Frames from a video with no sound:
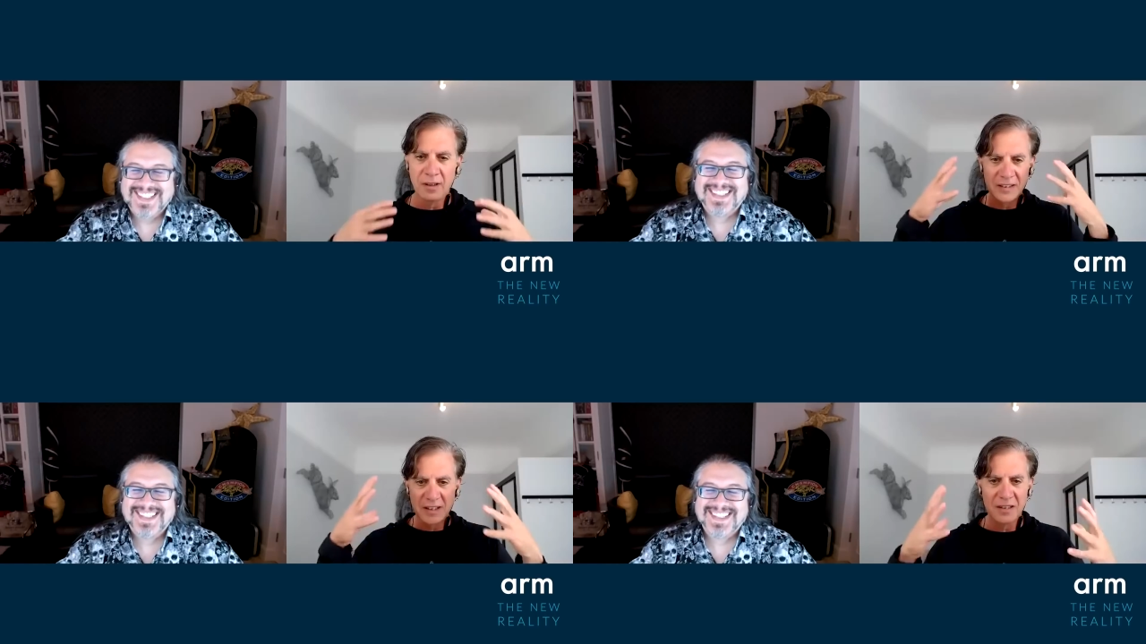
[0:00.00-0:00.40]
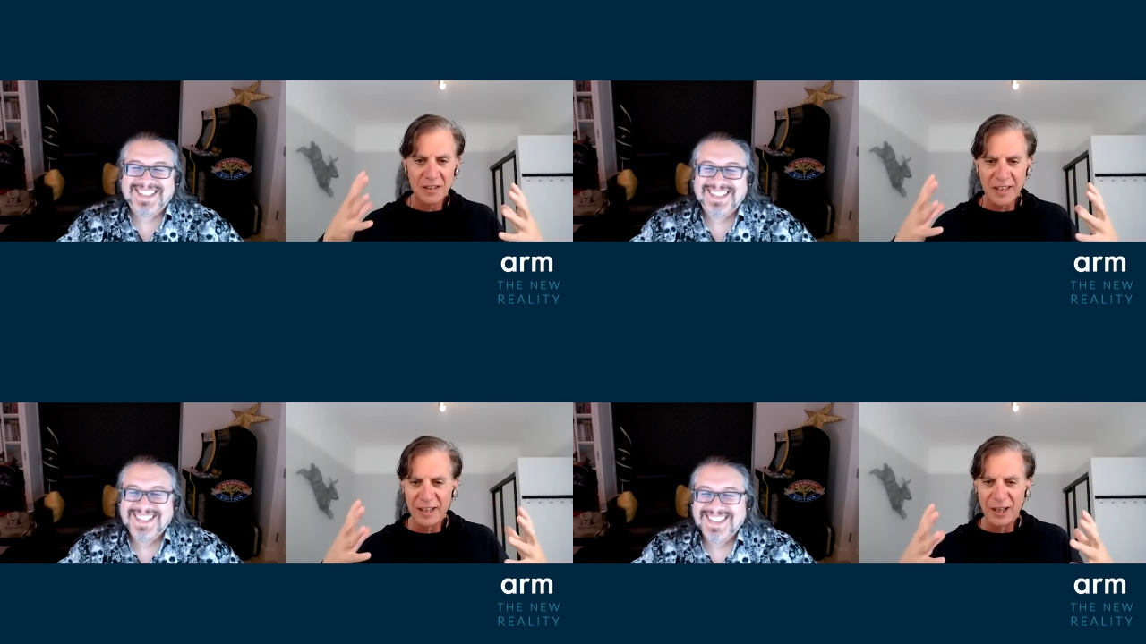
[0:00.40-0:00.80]
Speaker 1: headset
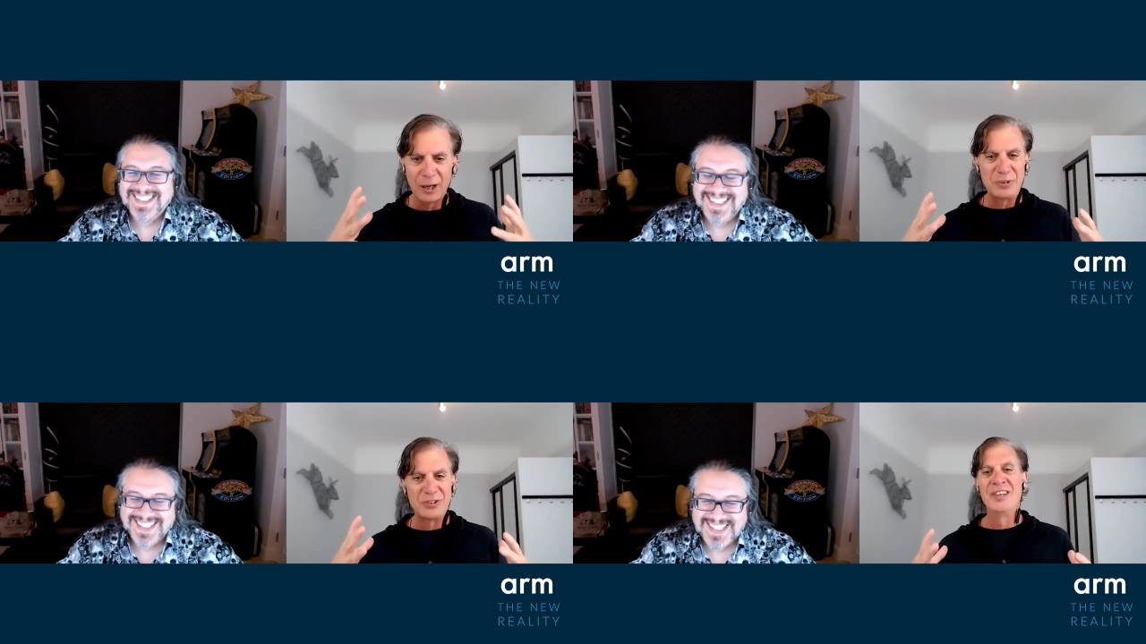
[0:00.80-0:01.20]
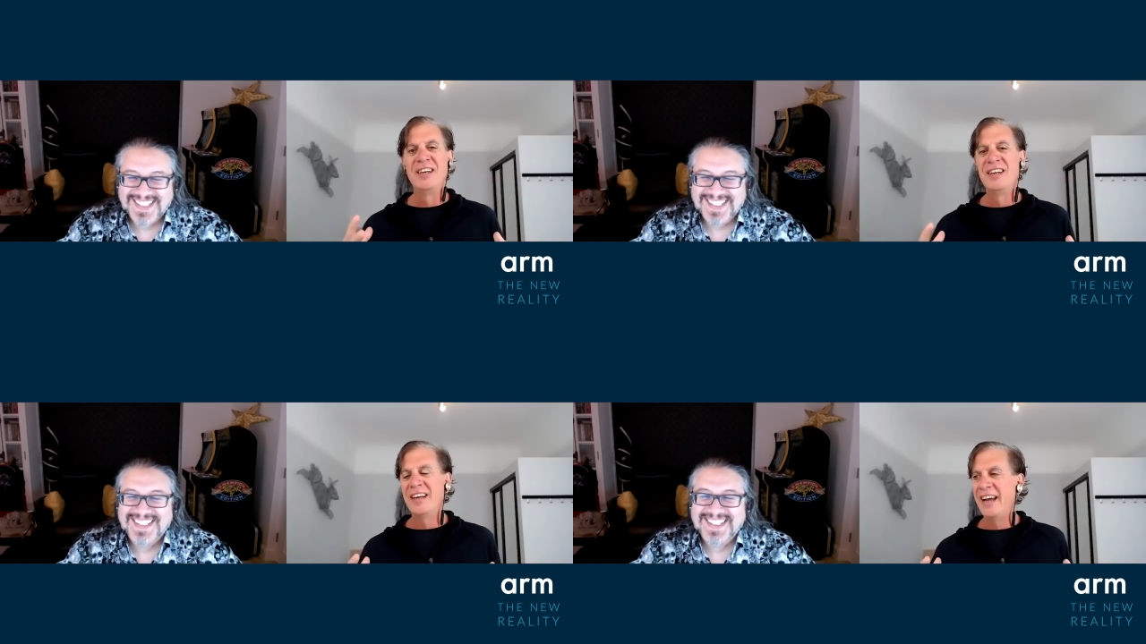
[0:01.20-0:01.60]
setups
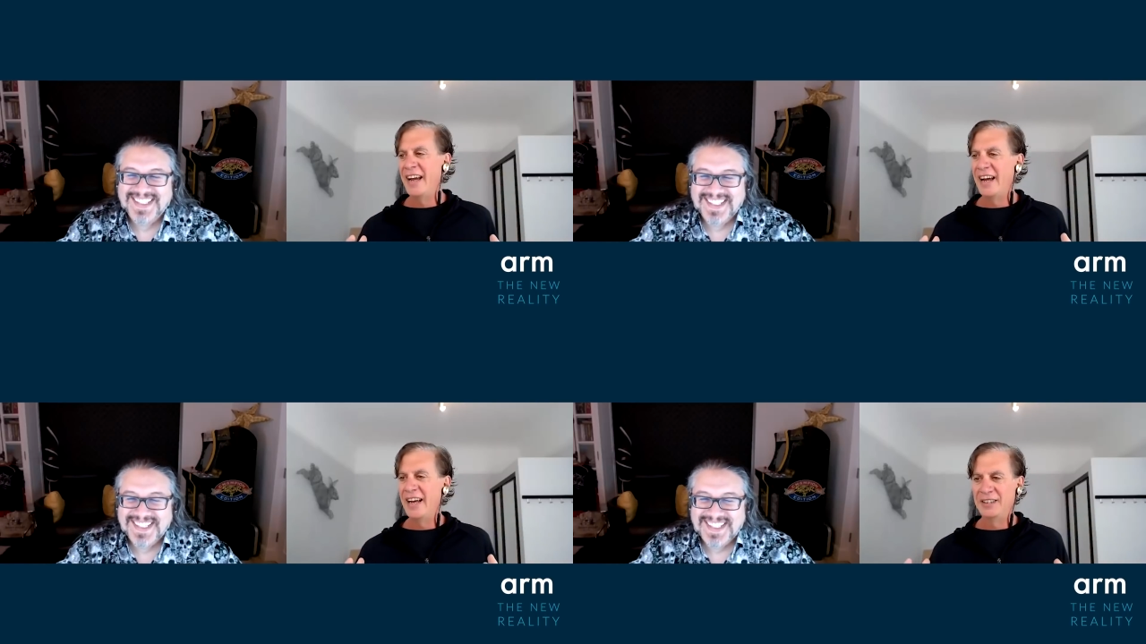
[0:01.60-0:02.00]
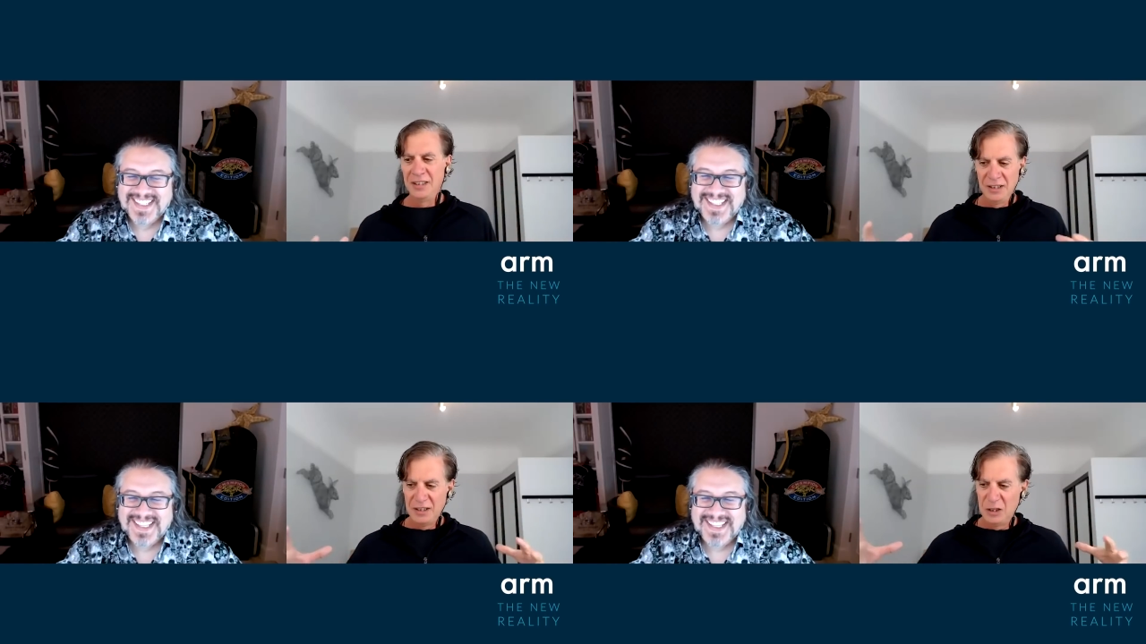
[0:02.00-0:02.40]
and
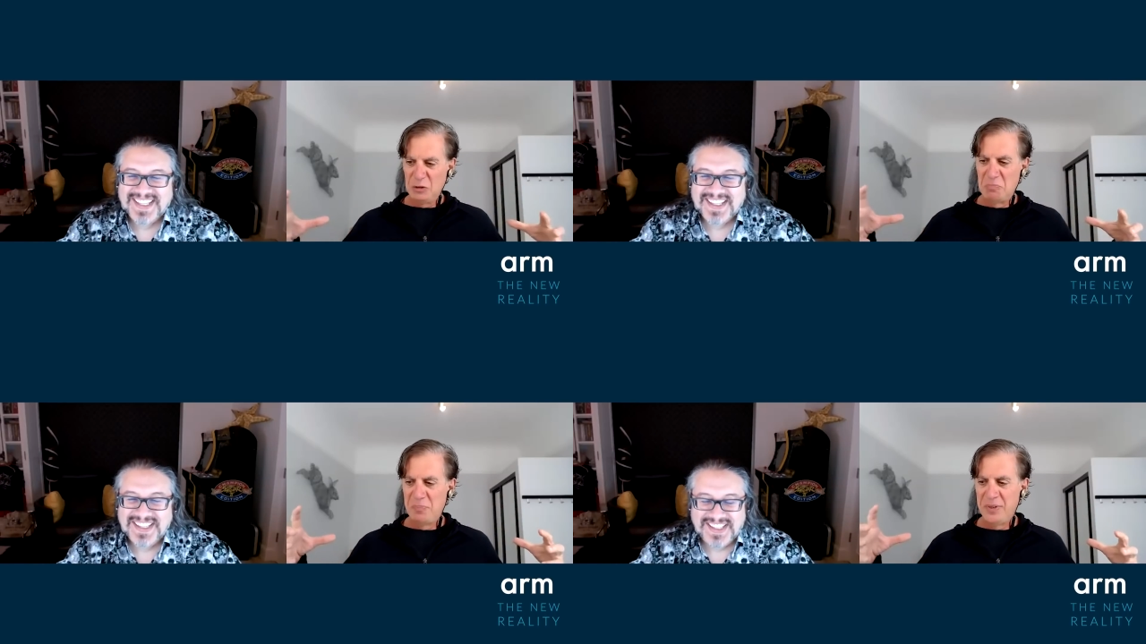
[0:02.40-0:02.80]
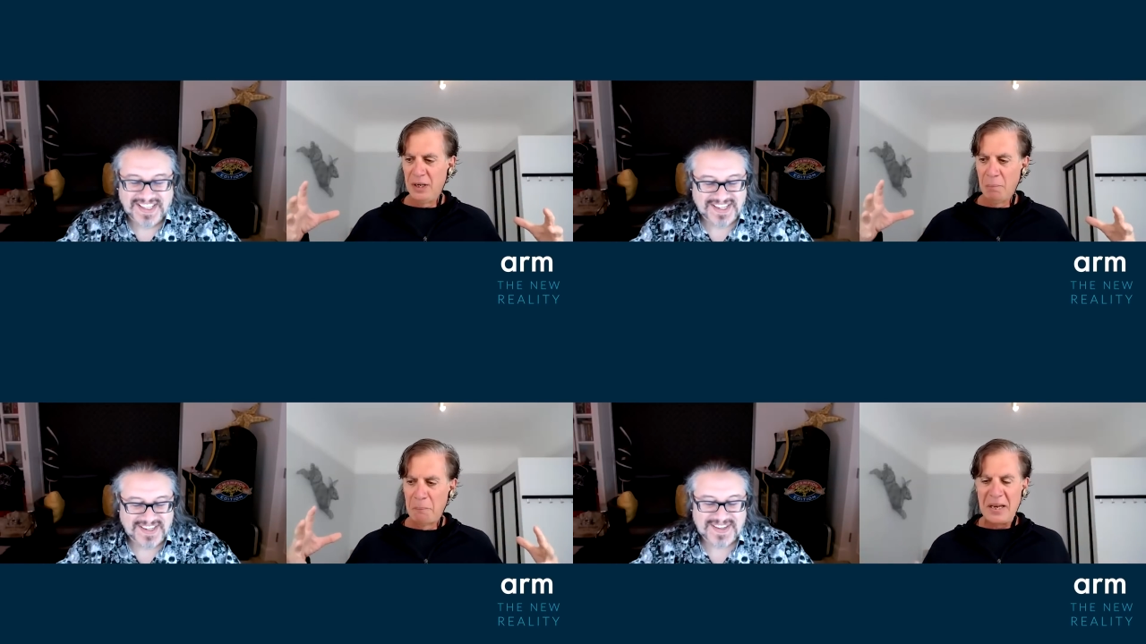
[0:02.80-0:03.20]
these, you
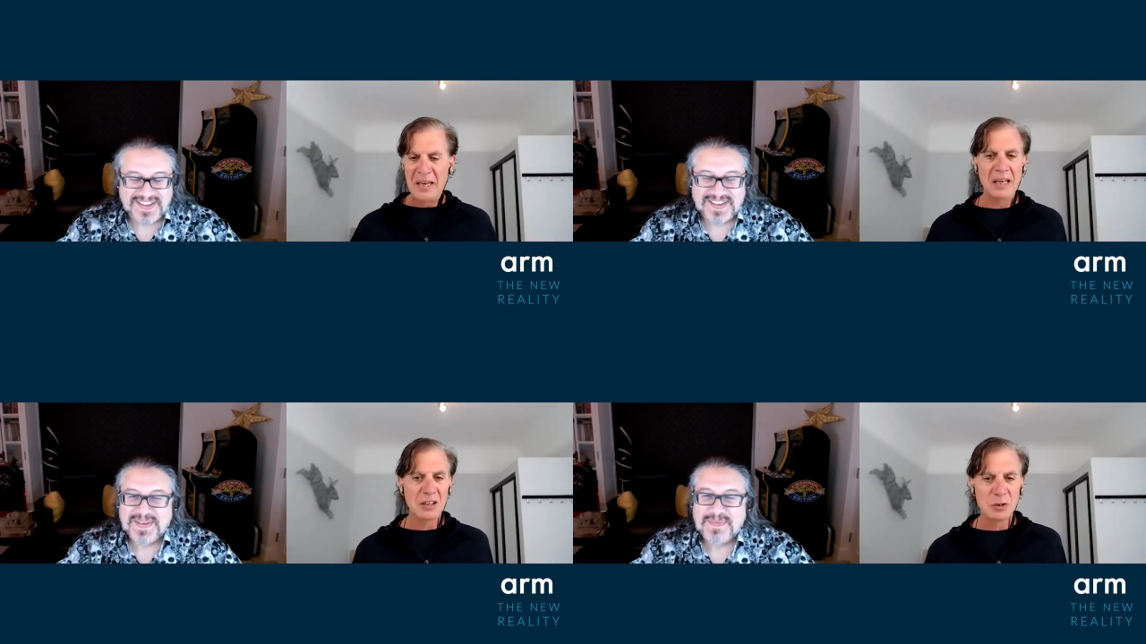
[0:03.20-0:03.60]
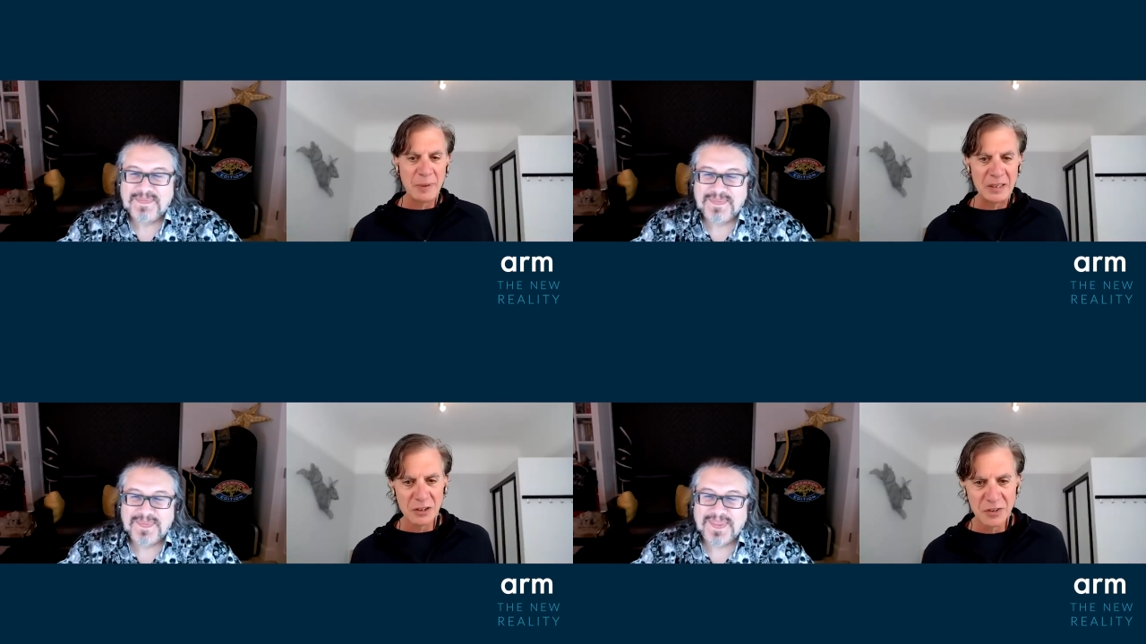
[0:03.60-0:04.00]
know, big
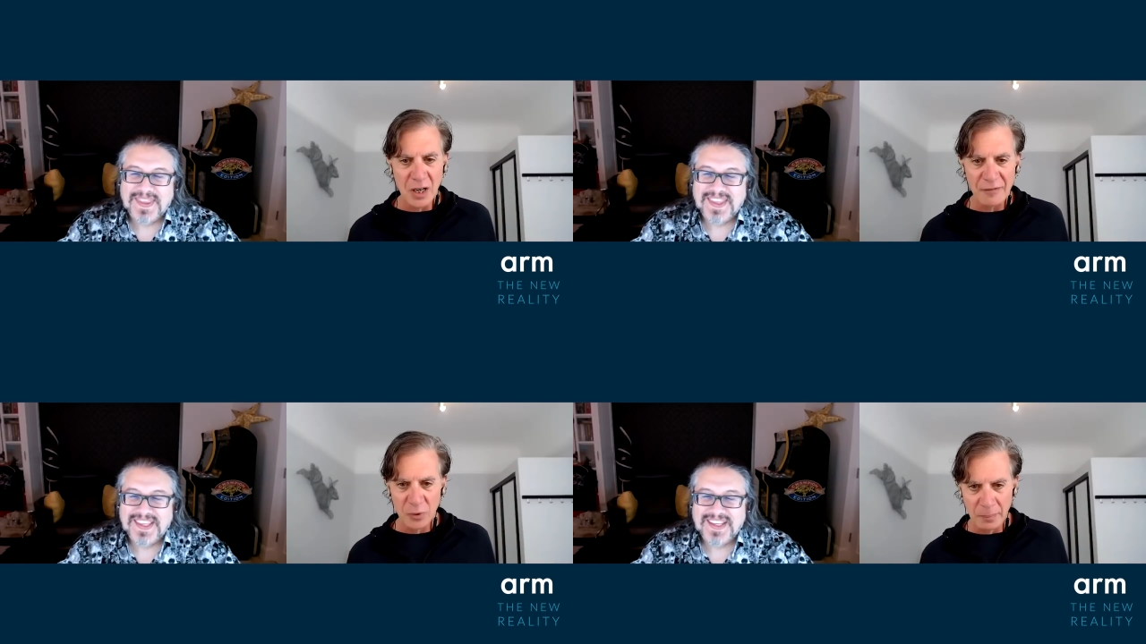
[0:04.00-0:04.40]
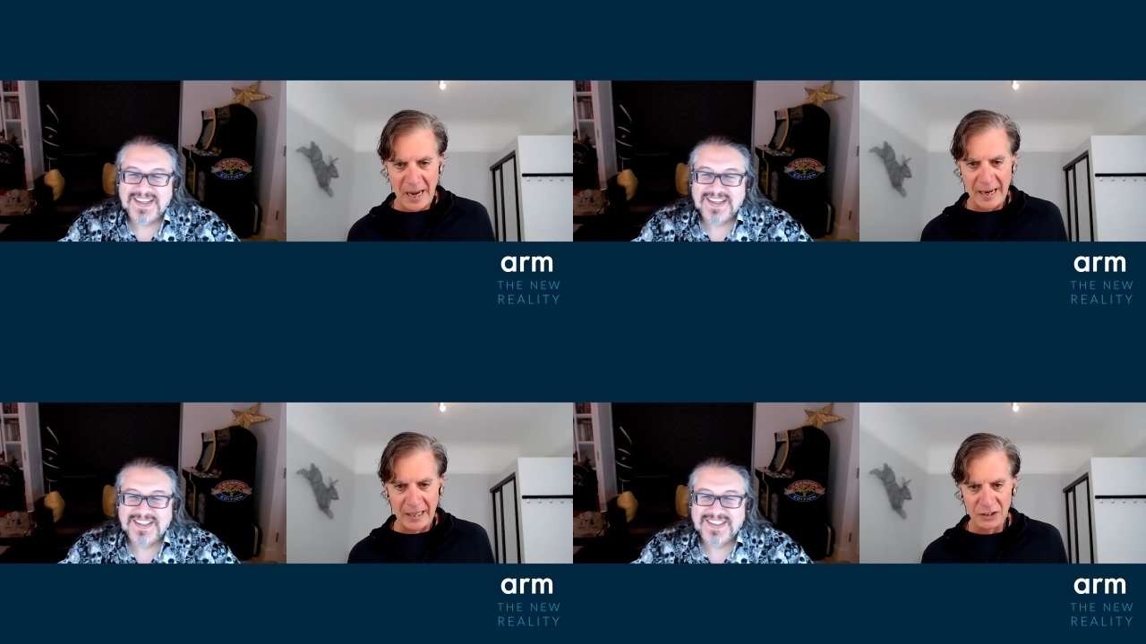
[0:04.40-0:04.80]
expensive software
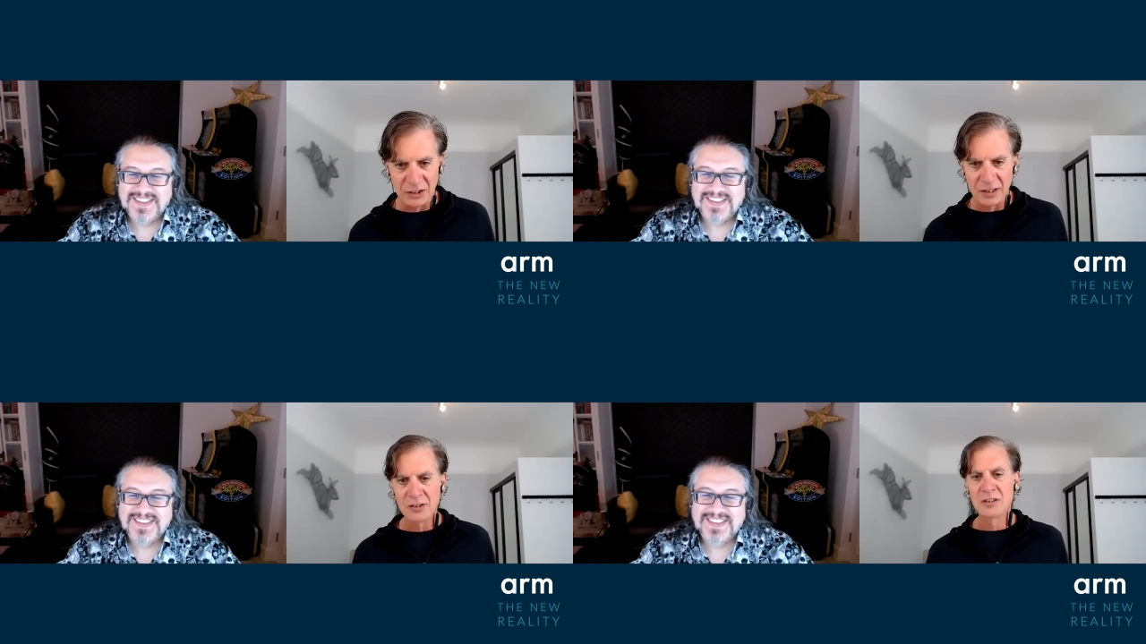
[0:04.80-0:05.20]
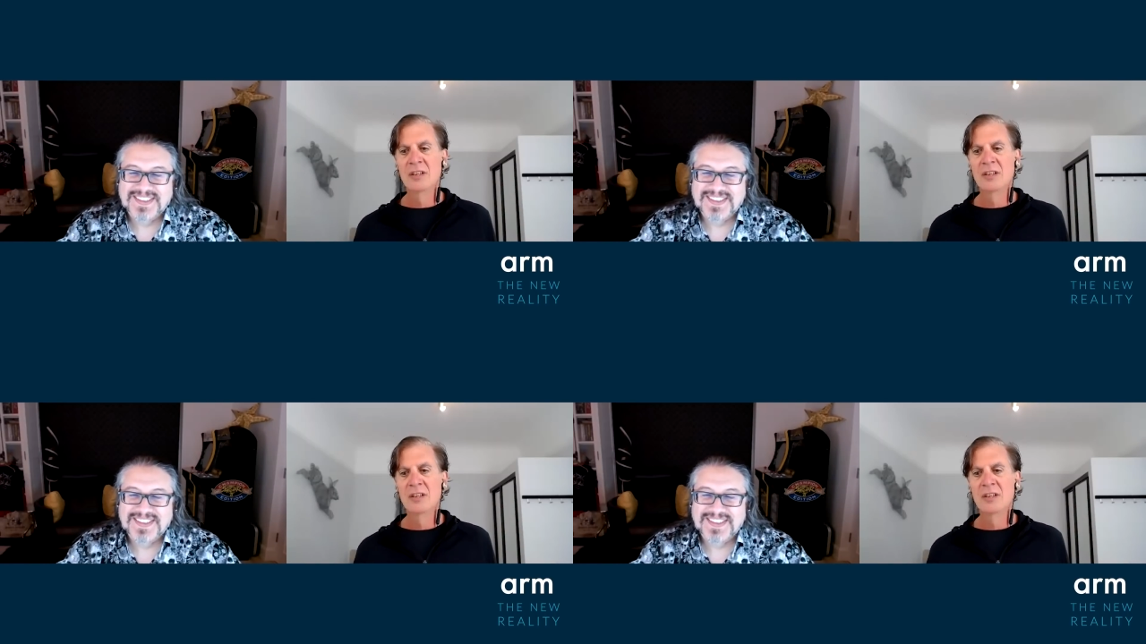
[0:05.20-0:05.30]
packages.